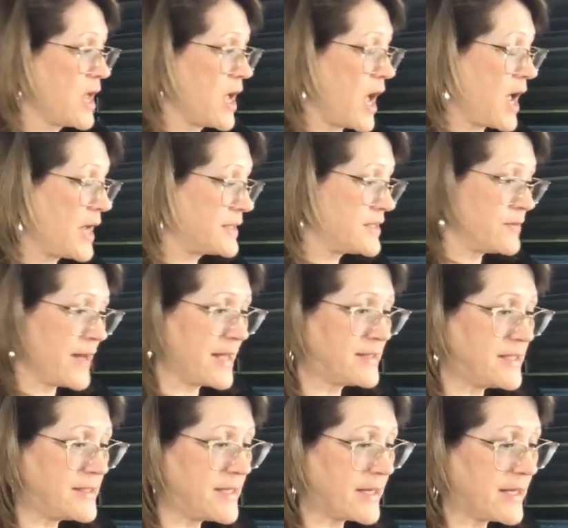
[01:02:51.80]
Uh, so
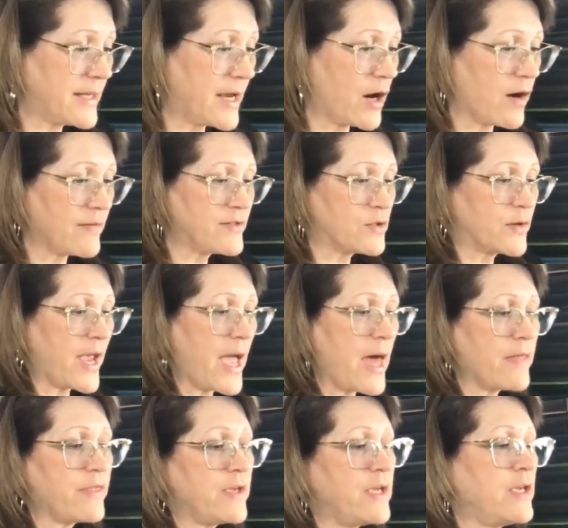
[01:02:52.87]
Nancy's taken care of. So
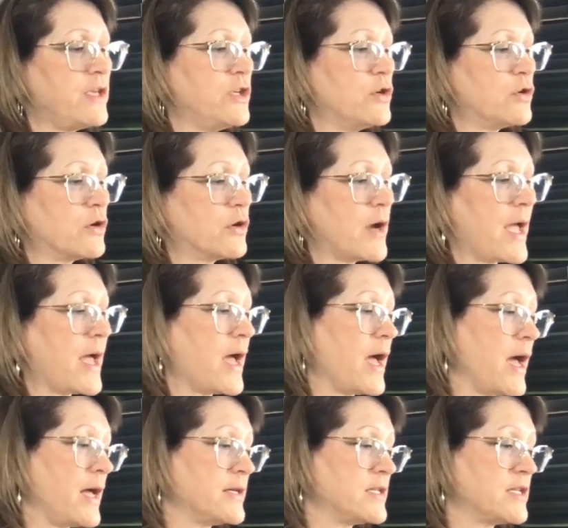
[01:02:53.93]
Kathy, you're
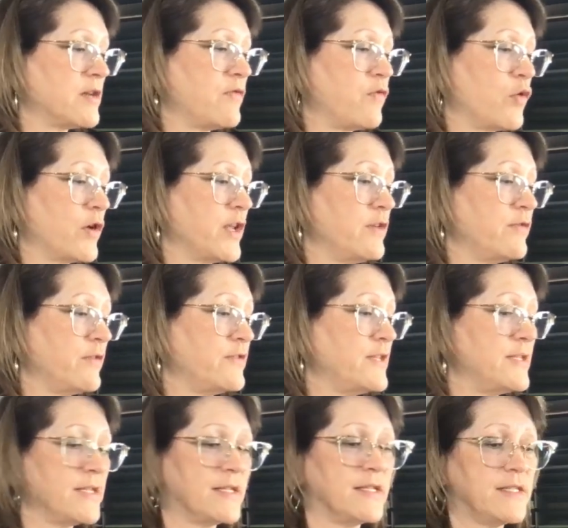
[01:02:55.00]
at 40, 50,
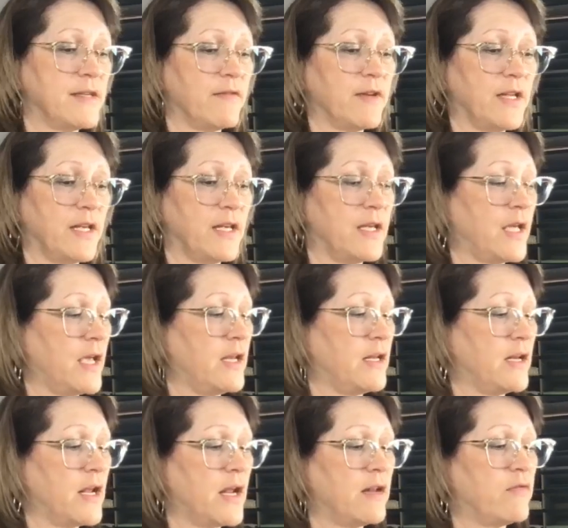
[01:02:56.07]
60, 70, 80,
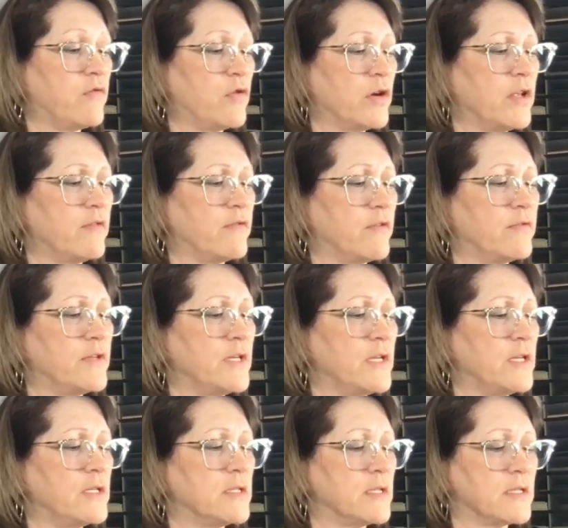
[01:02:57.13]
90, 40, 50,
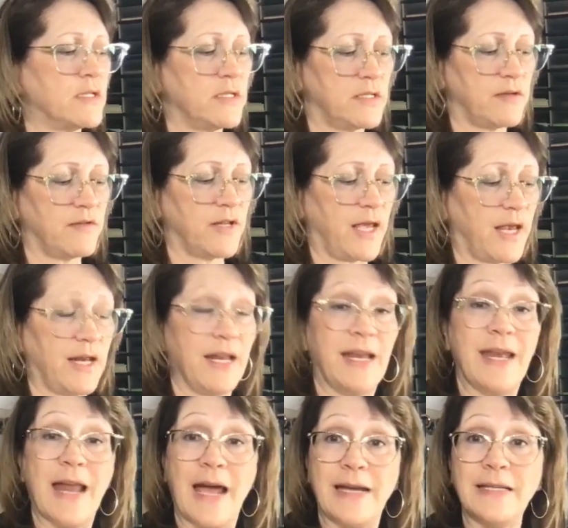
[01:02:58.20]
60, 70, 80,
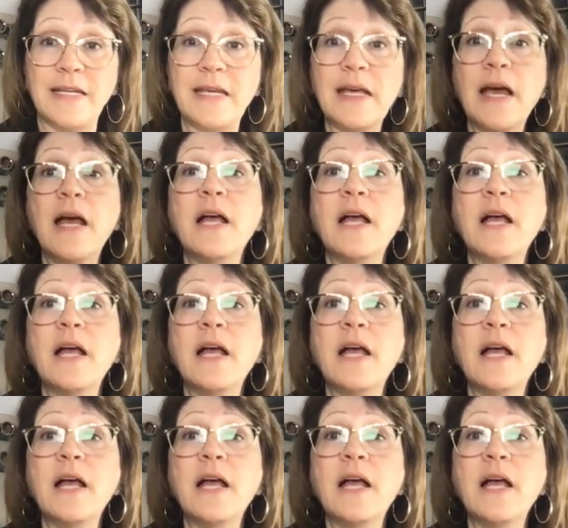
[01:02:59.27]
90.